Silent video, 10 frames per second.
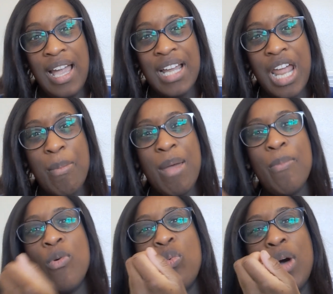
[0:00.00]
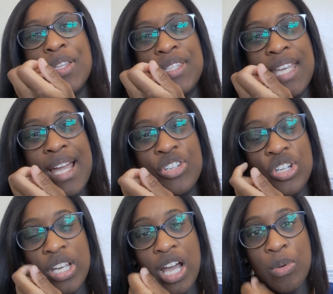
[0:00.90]
I remember once,
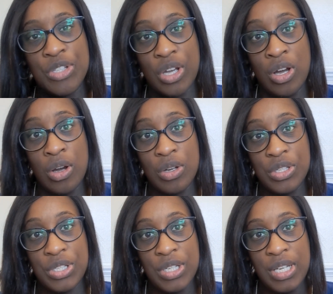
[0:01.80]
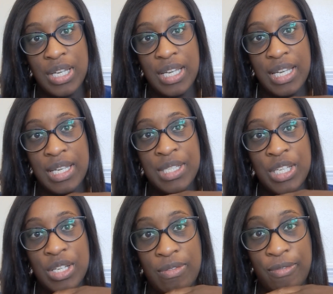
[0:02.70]
actually, I was asked, is
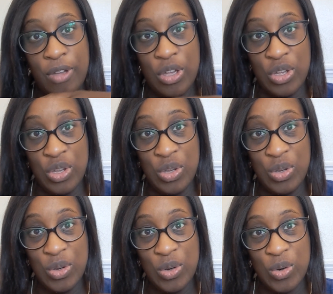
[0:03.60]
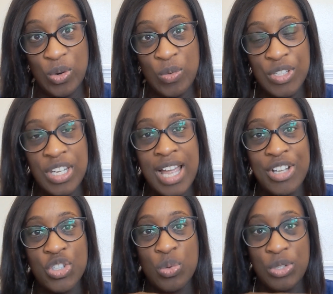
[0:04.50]
fur or is it the
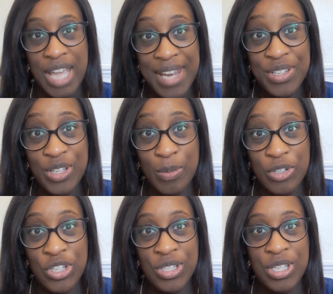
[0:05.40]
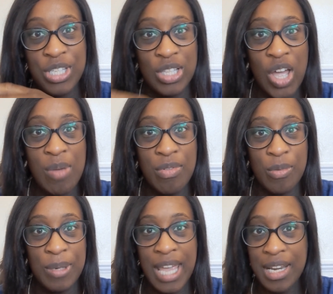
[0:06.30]
actual dander, which is the saliva
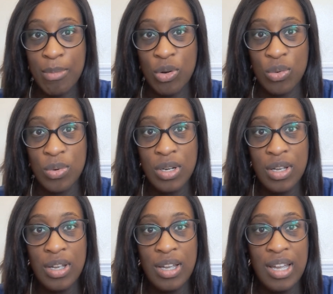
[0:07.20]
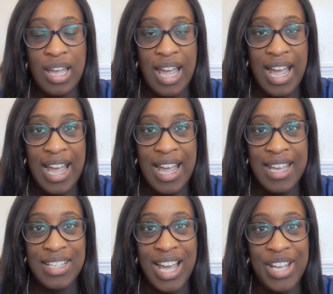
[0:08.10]
from the animal?
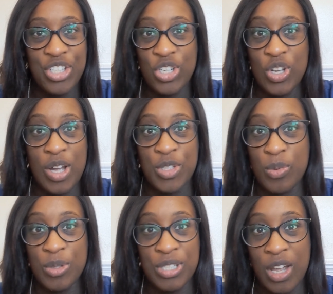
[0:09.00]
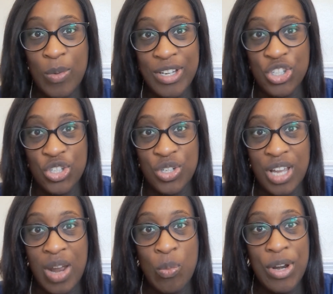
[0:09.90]
And I actually didn't know how to answer that question.
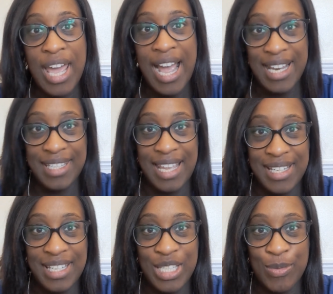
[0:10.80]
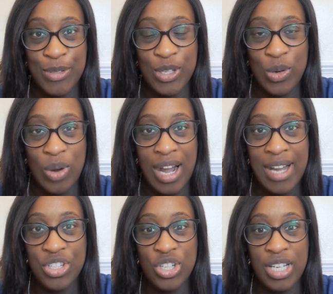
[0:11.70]
And when I had that test result, I
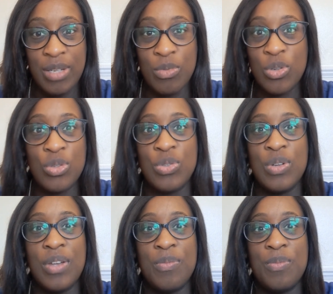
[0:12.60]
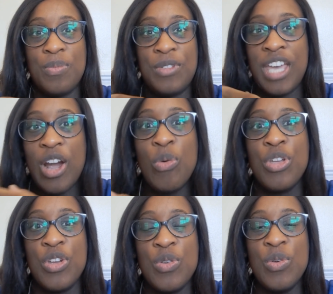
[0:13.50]
actually couldn't tell
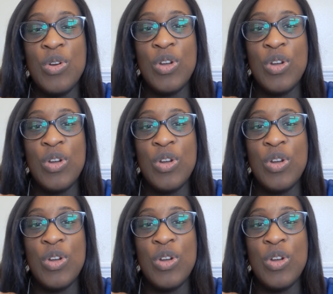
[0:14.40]
you